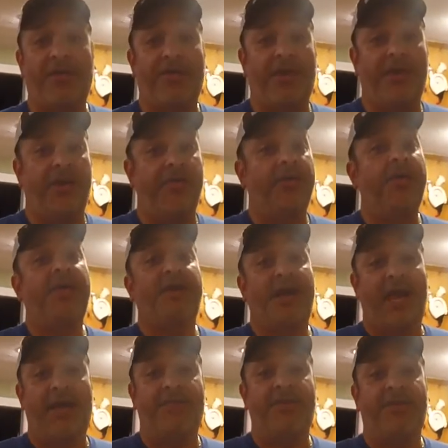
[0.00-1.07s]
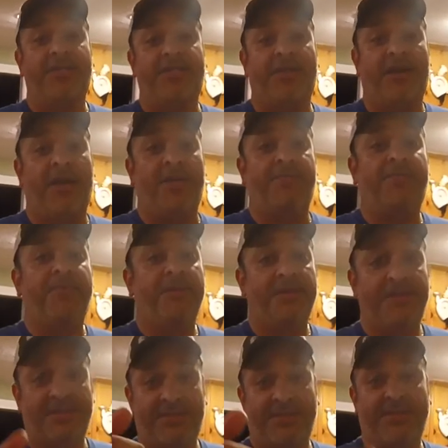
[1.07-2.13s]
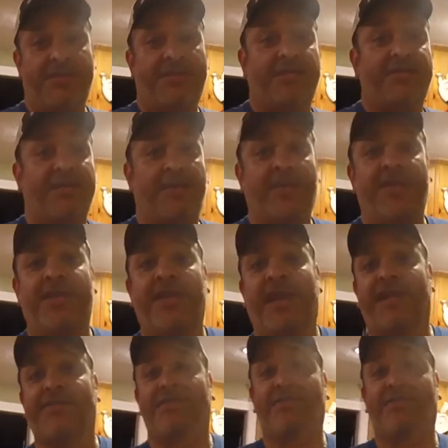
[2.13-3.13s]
you're there, have a good time. See you next time on the Catch